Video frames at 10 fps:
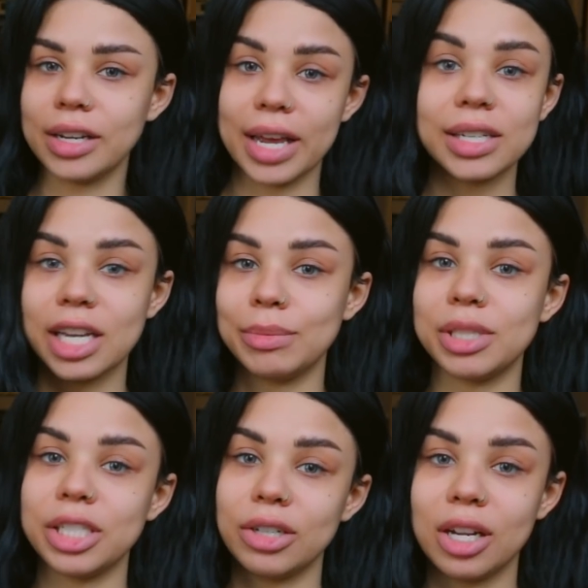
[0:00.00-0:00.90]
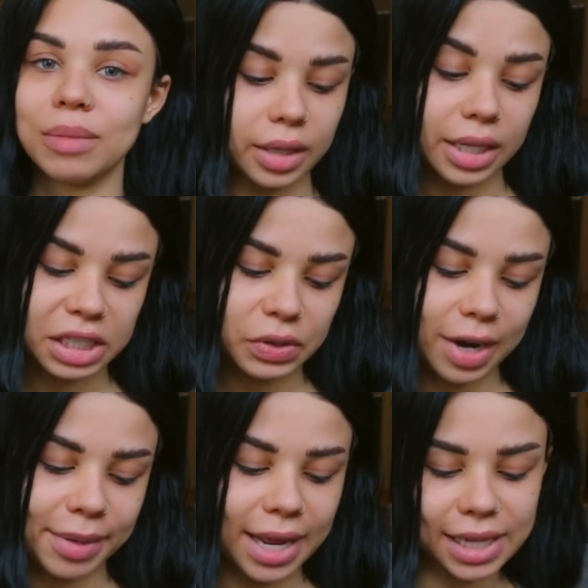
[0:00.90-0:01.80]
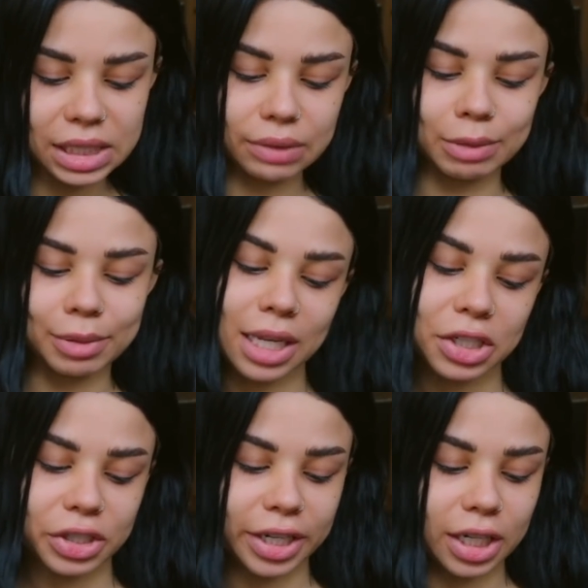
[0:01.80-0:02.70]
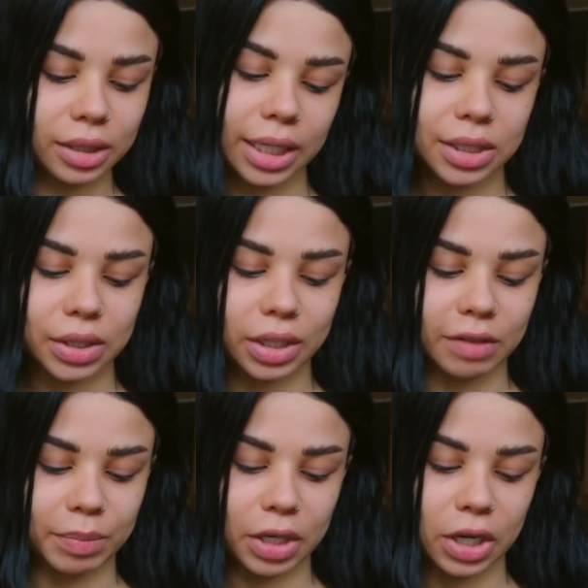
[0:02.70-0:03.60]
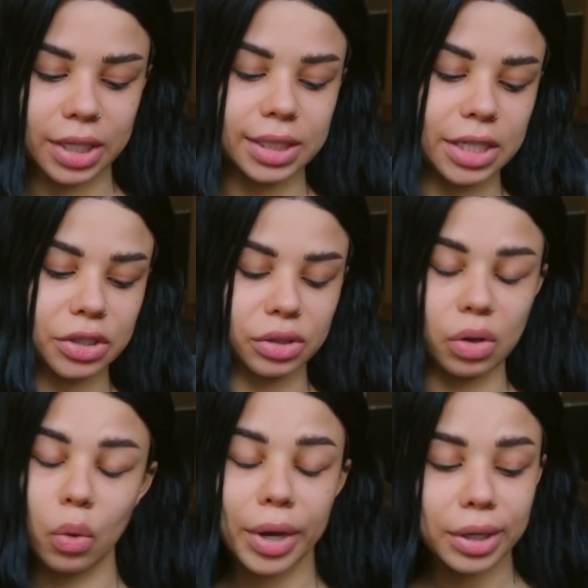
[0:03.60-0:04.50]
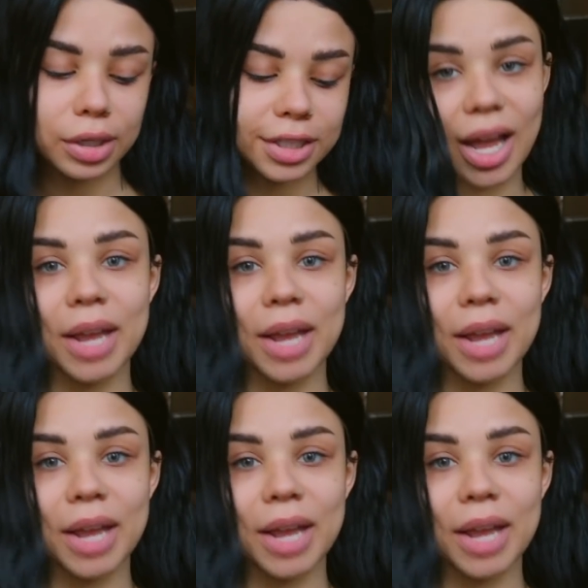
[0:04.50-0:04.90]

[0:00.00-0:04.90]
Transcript: a nighttime serum. They describe it as a replenishing elixir of pure essential oils.